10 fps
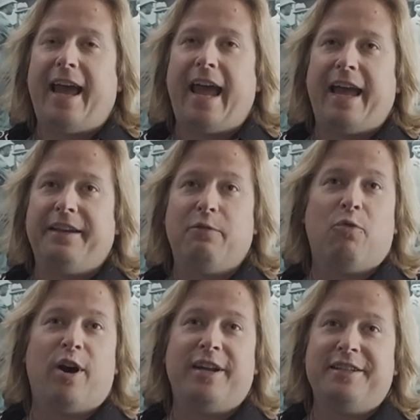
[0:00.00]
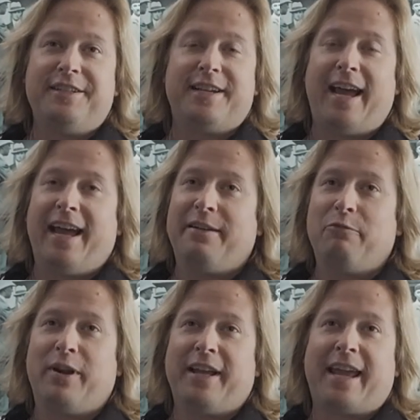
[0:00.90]
and it was. And
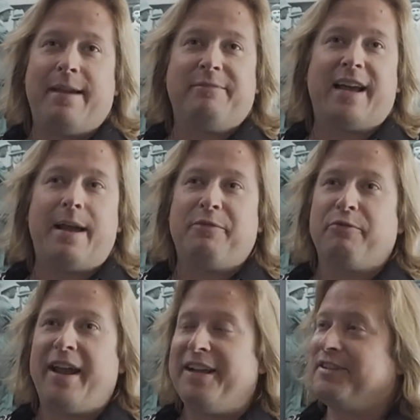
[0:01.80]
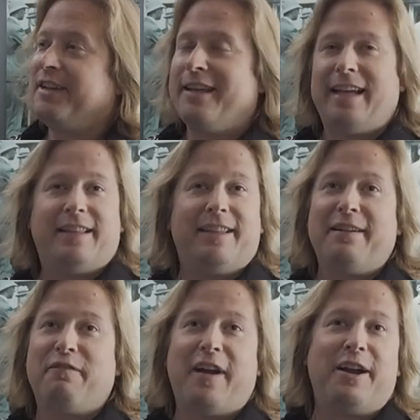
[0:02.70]
when it came time to race, that
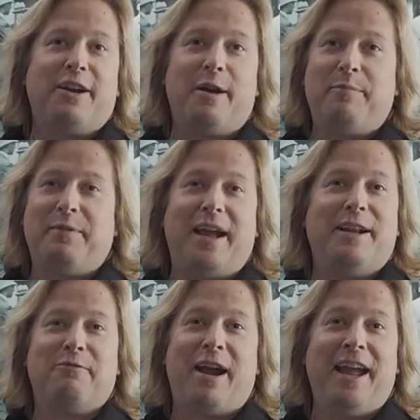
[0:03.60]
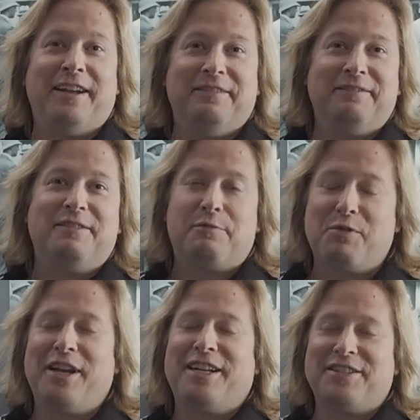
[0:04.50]
thing fired up and it ran. It's
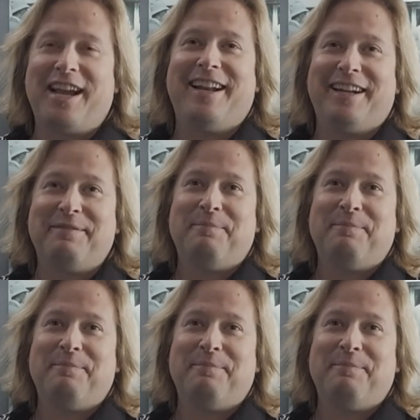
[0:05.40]
pretty exciting.